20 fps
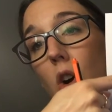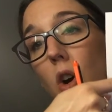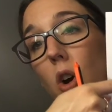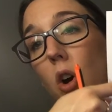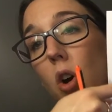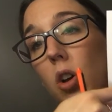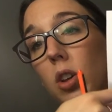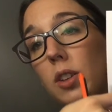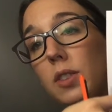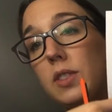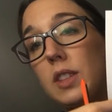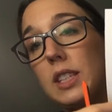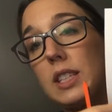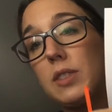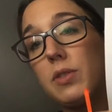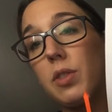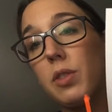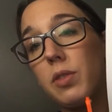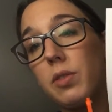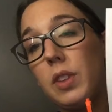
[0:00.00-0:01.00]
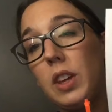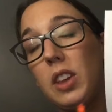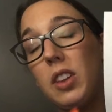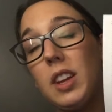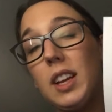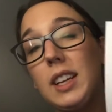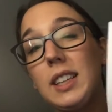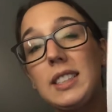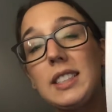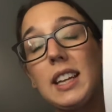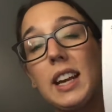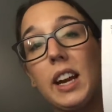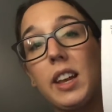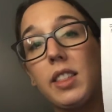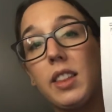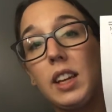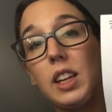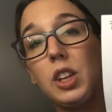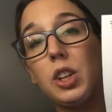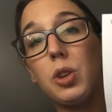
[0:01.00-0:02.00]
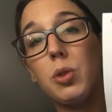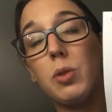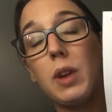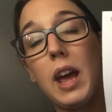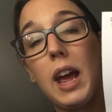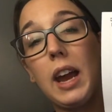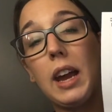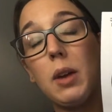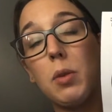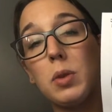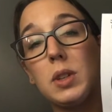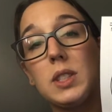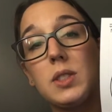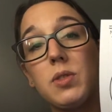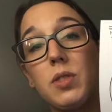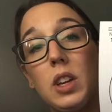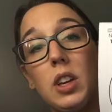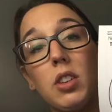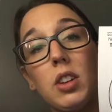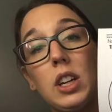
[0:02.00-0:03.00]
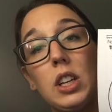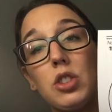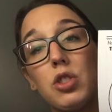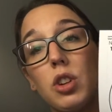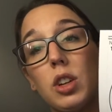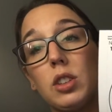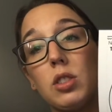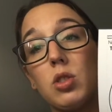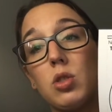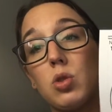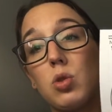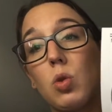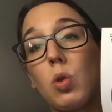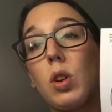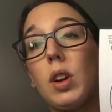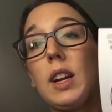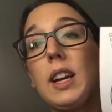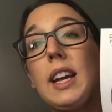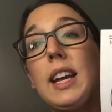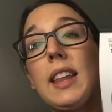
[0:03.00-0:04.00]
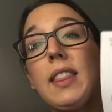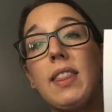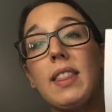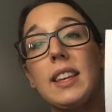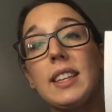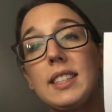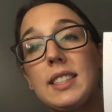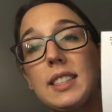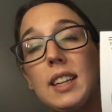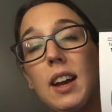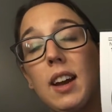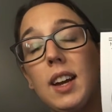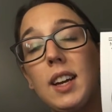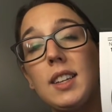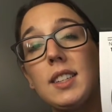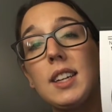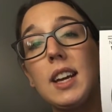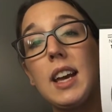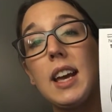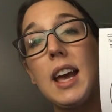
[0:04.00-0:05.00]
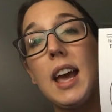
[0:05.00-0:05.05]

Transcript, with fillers: all of the different feelings that I think Unhei was feeling during the story in this side,